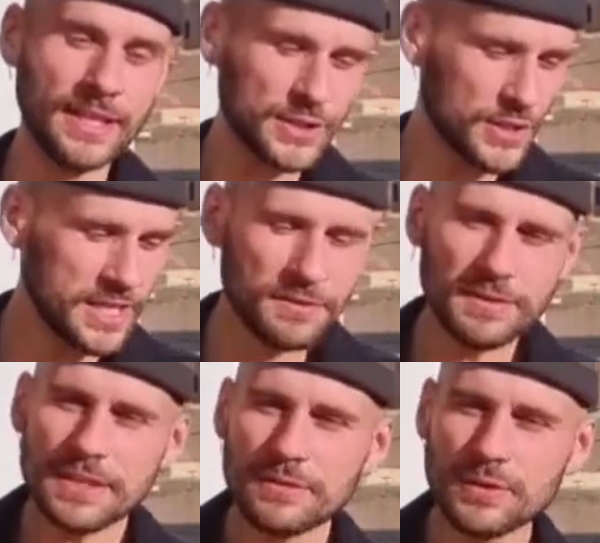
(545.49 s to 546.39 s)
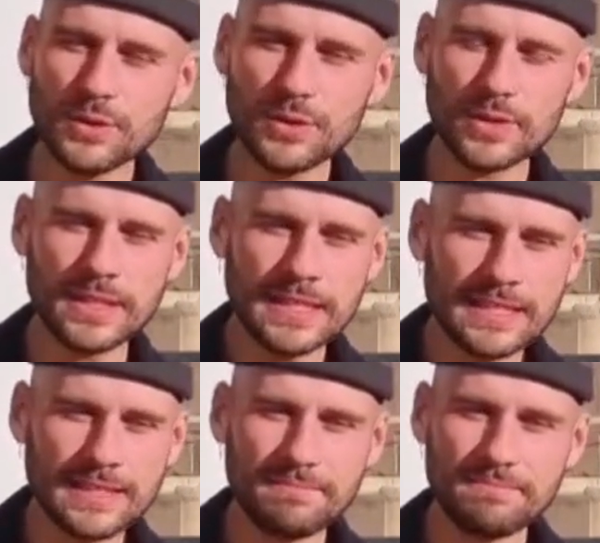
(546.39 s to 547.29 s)
So even if you
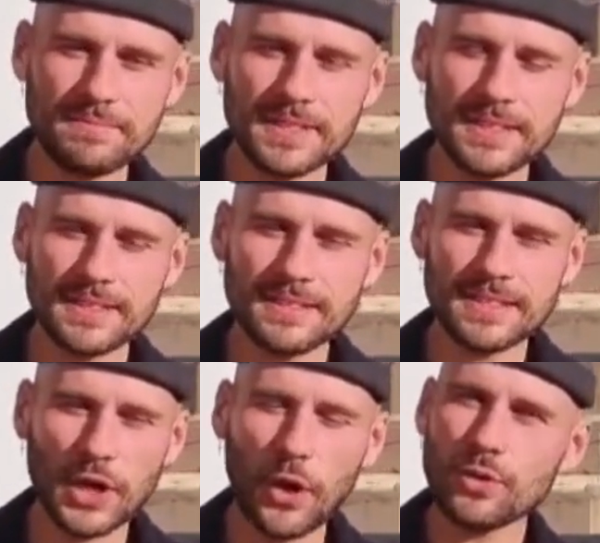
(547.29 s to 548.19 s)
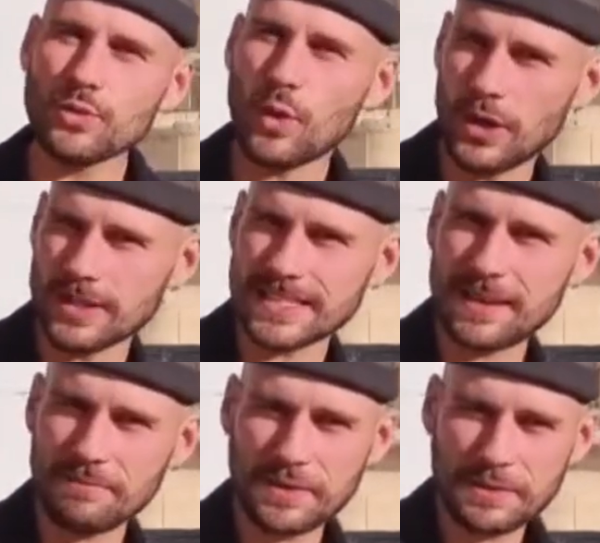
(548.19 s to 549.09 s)
don't want
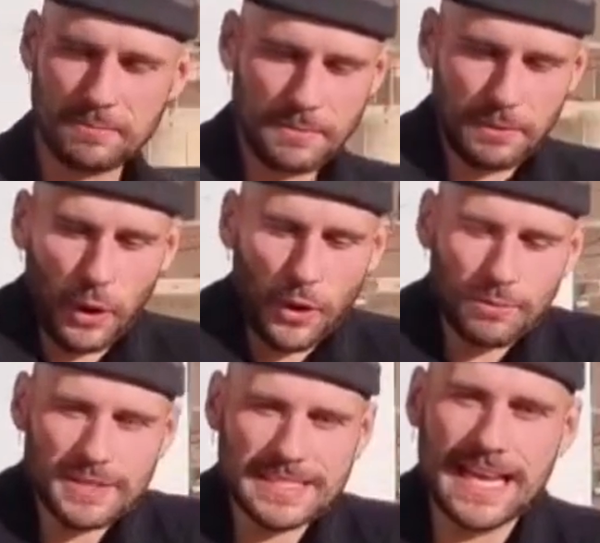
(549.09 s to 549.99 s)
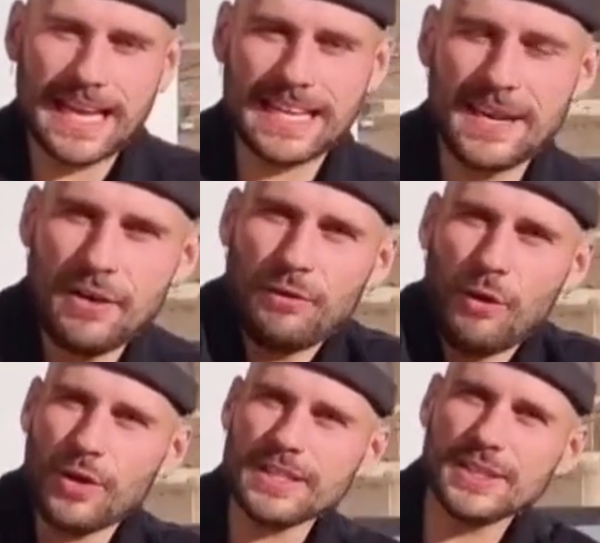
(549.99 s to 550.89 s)
something, people almost like
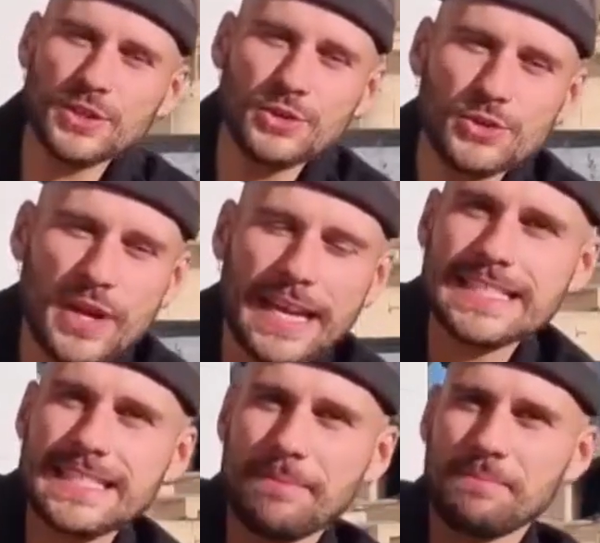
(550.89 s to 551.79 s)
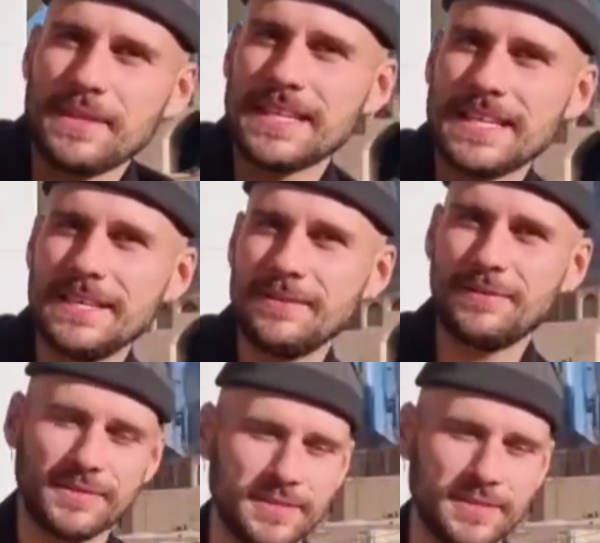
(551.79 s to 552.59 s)
forcing you to accept the gift,